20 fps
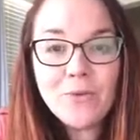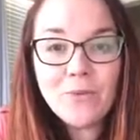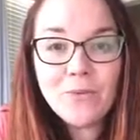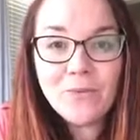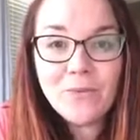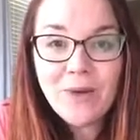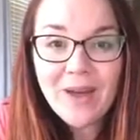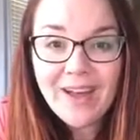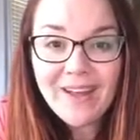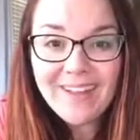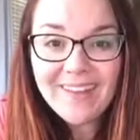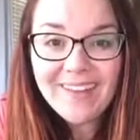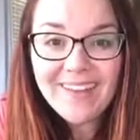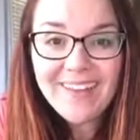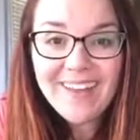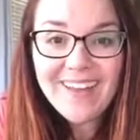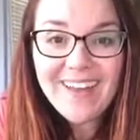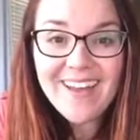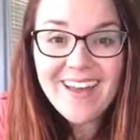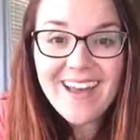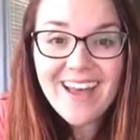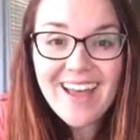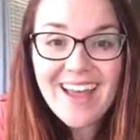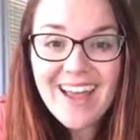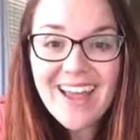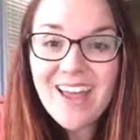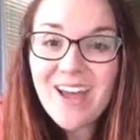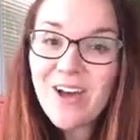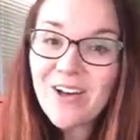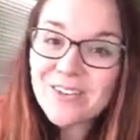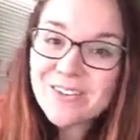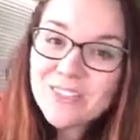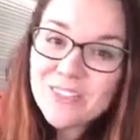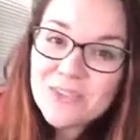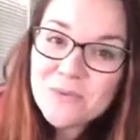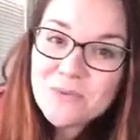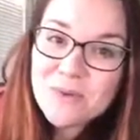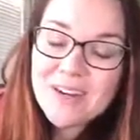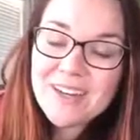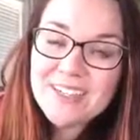Well, I
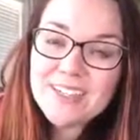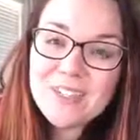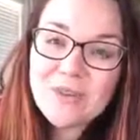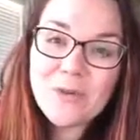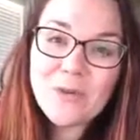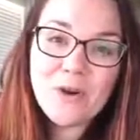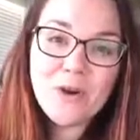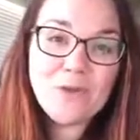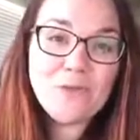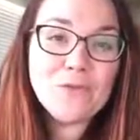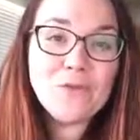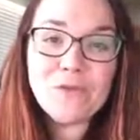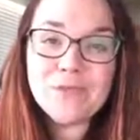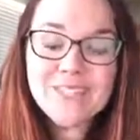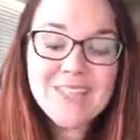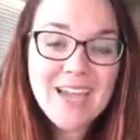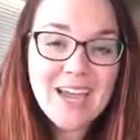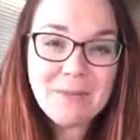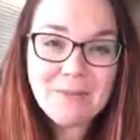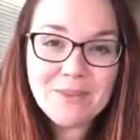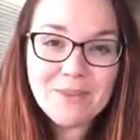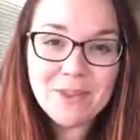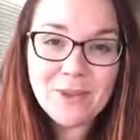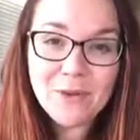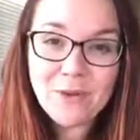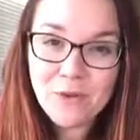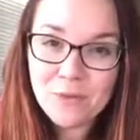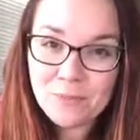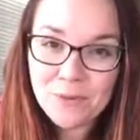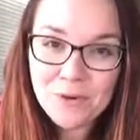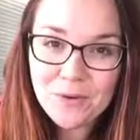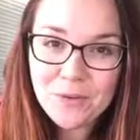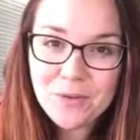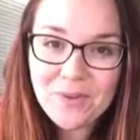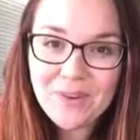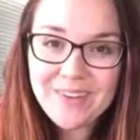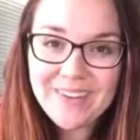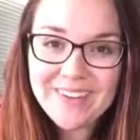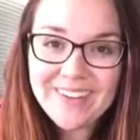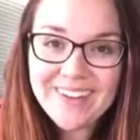also wanted to work full-time in the corporate
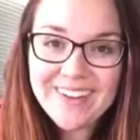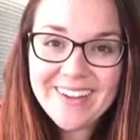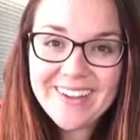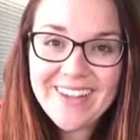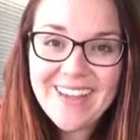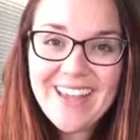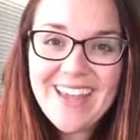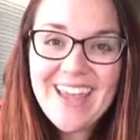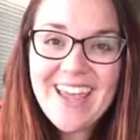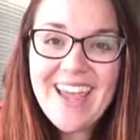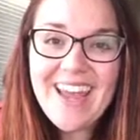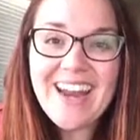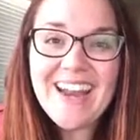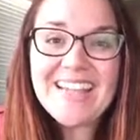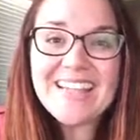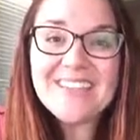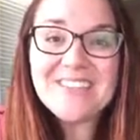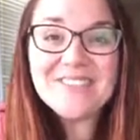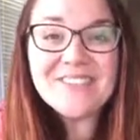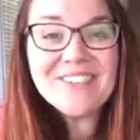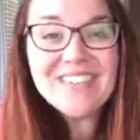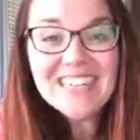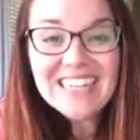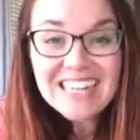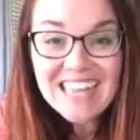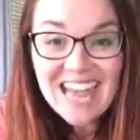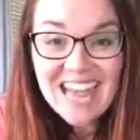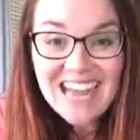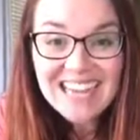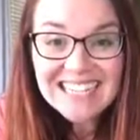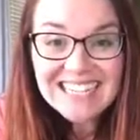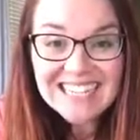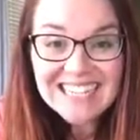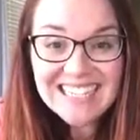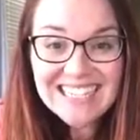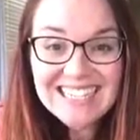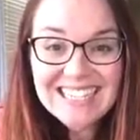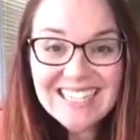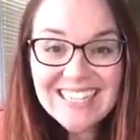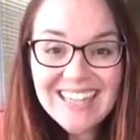world. And I didn't realize
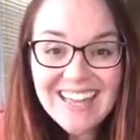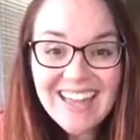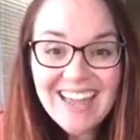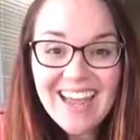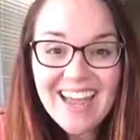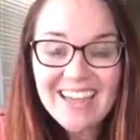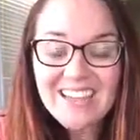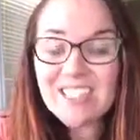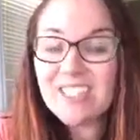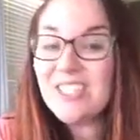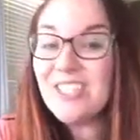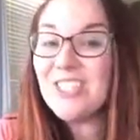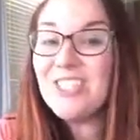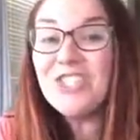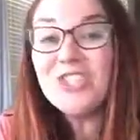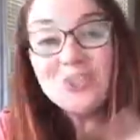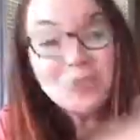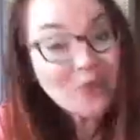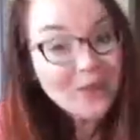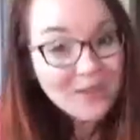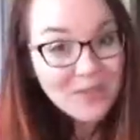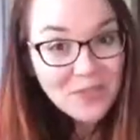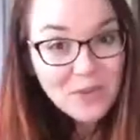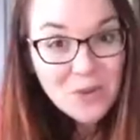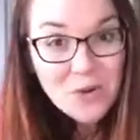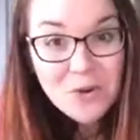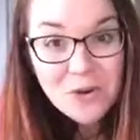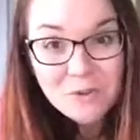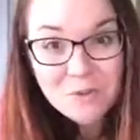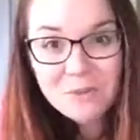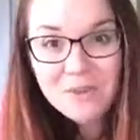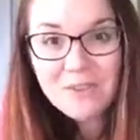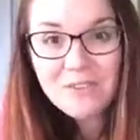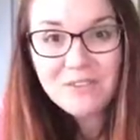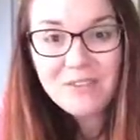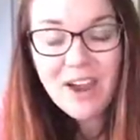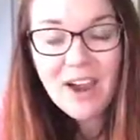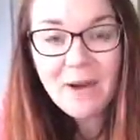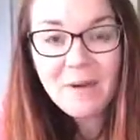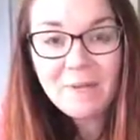until I actually joined the corporate
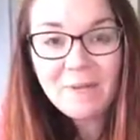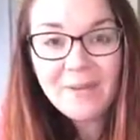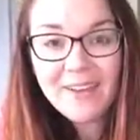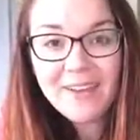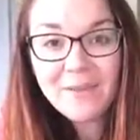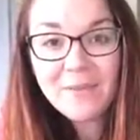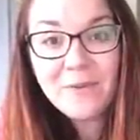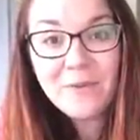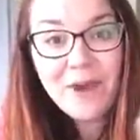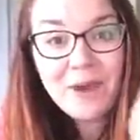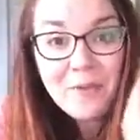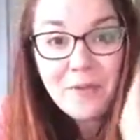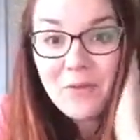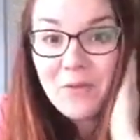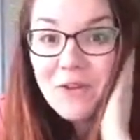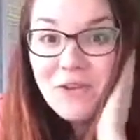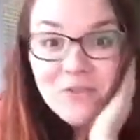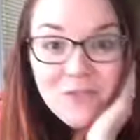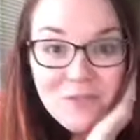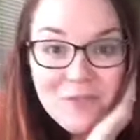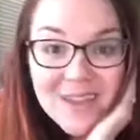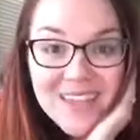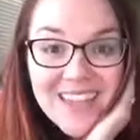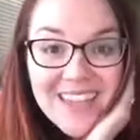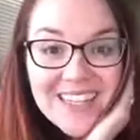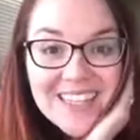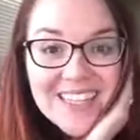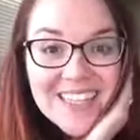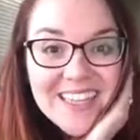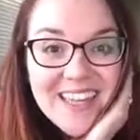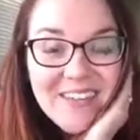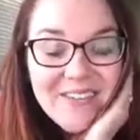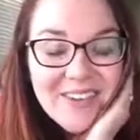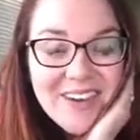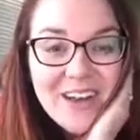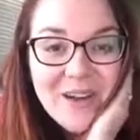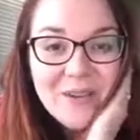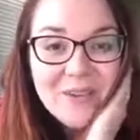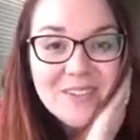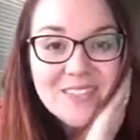environment where I'm away from my kids
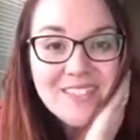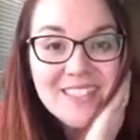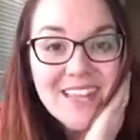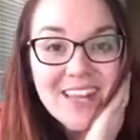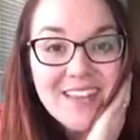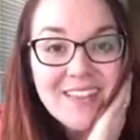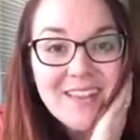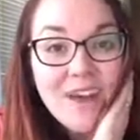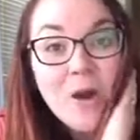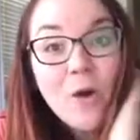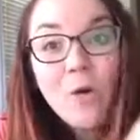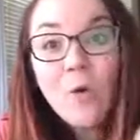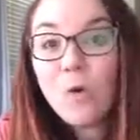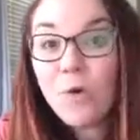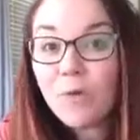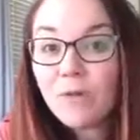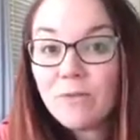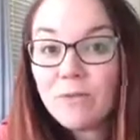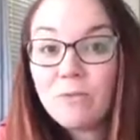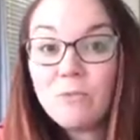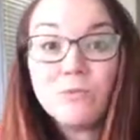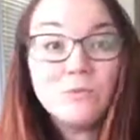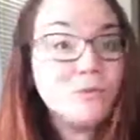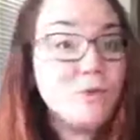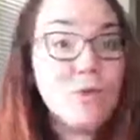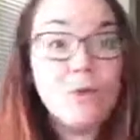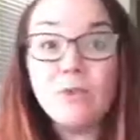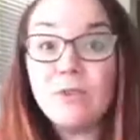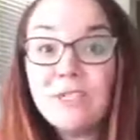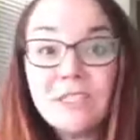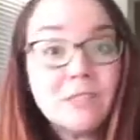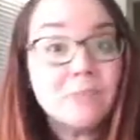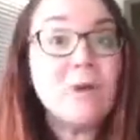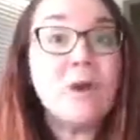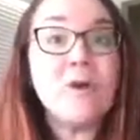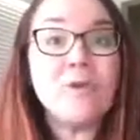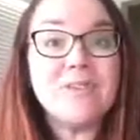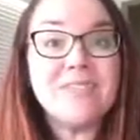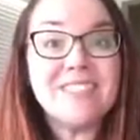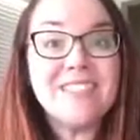11 hours a day that holy
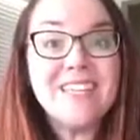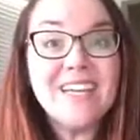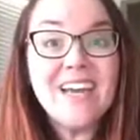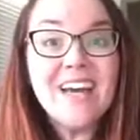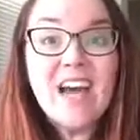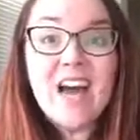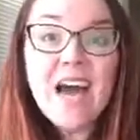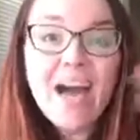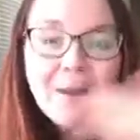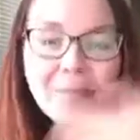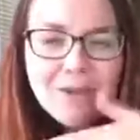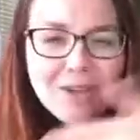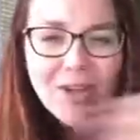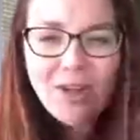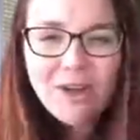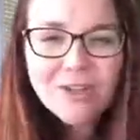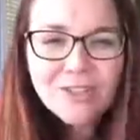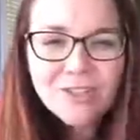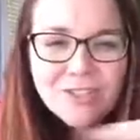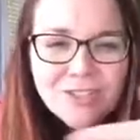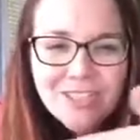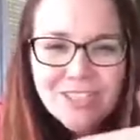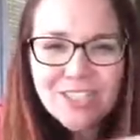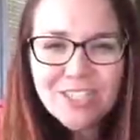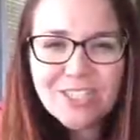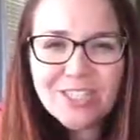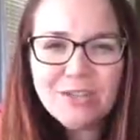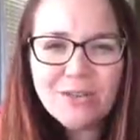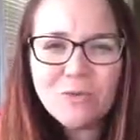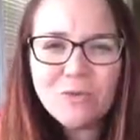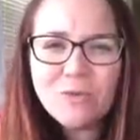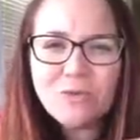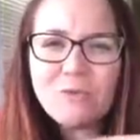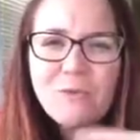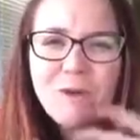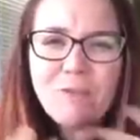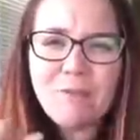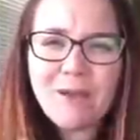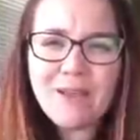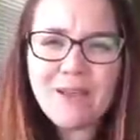smokes, I'm in contradiction with
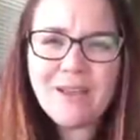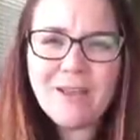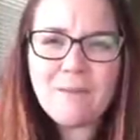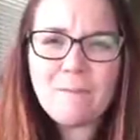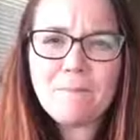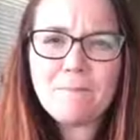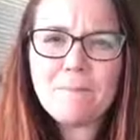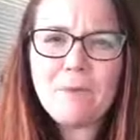what my